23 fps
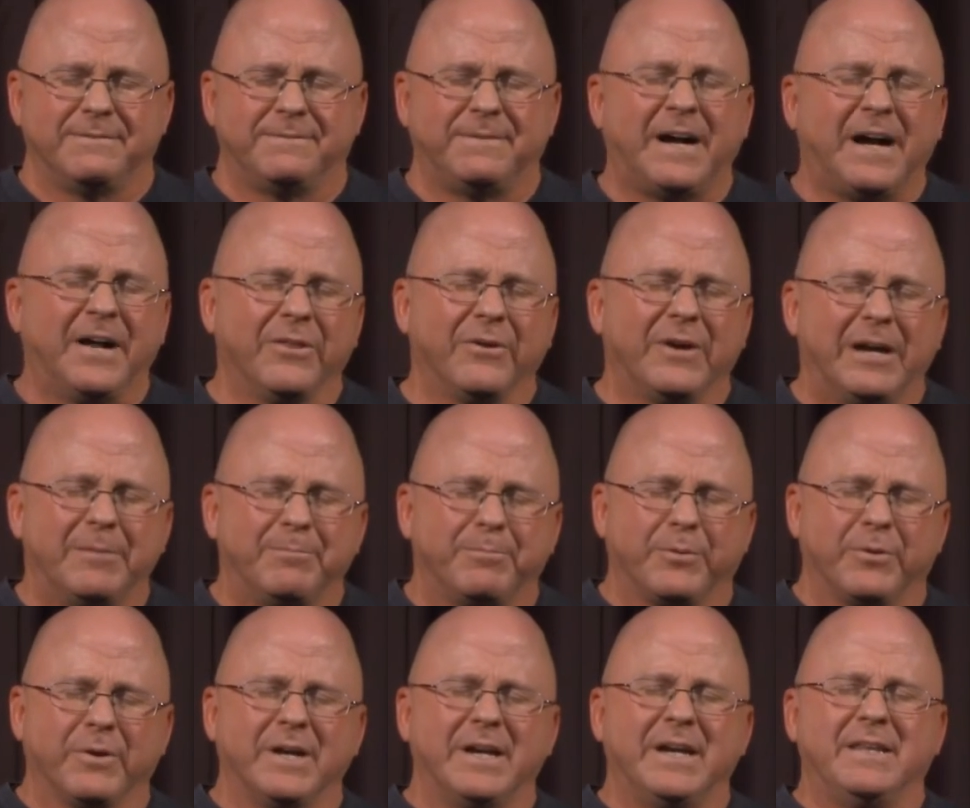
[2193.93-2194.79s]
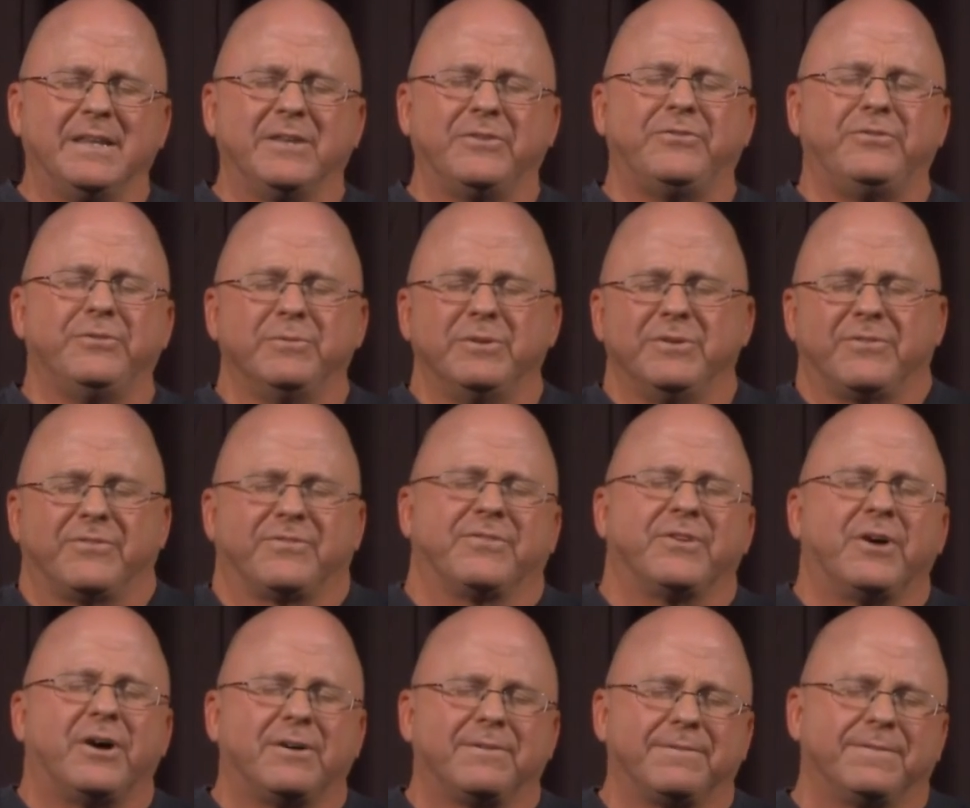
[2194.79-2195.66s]
Father, I pray that you would
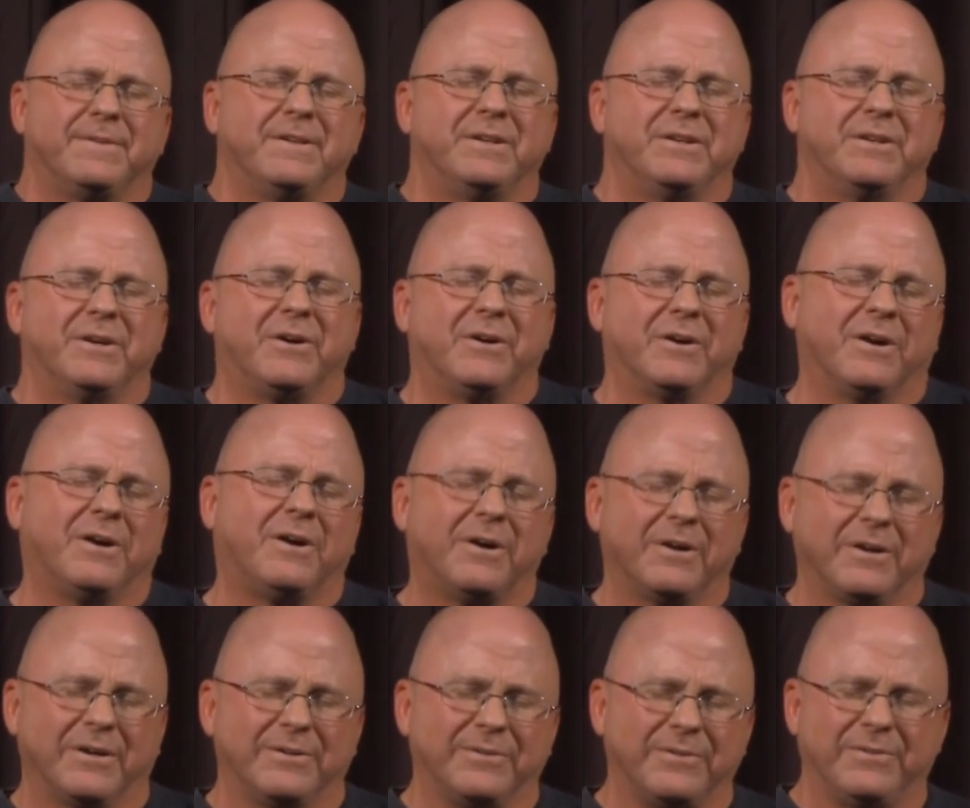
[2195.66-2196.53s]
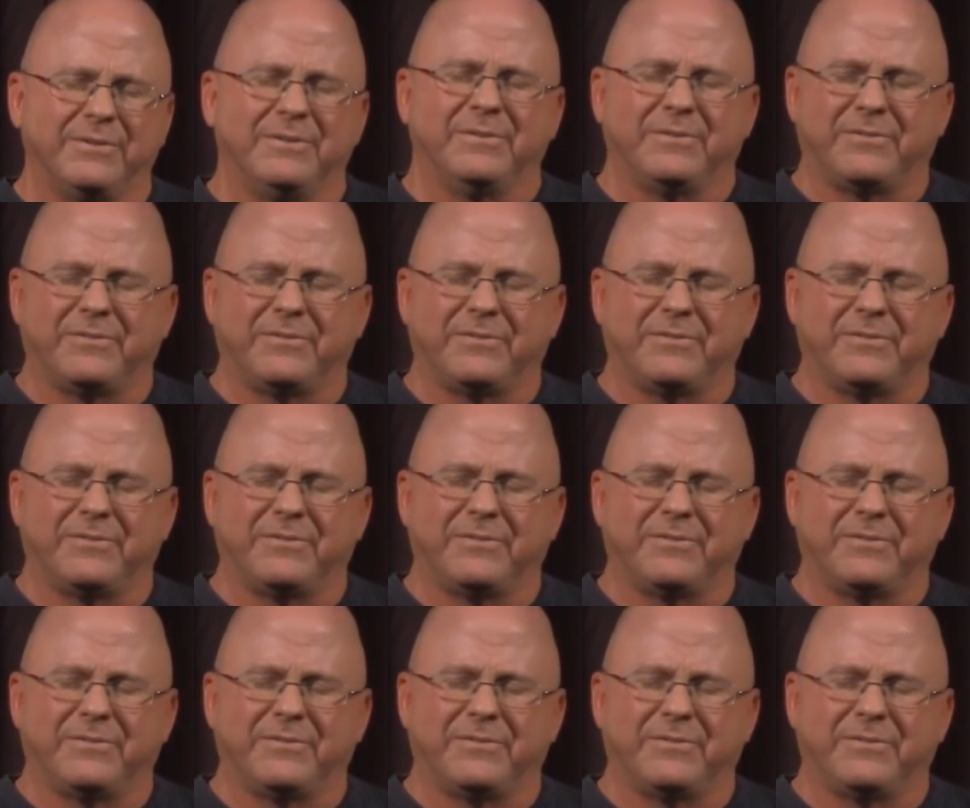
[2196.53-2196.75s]
soften our hearts.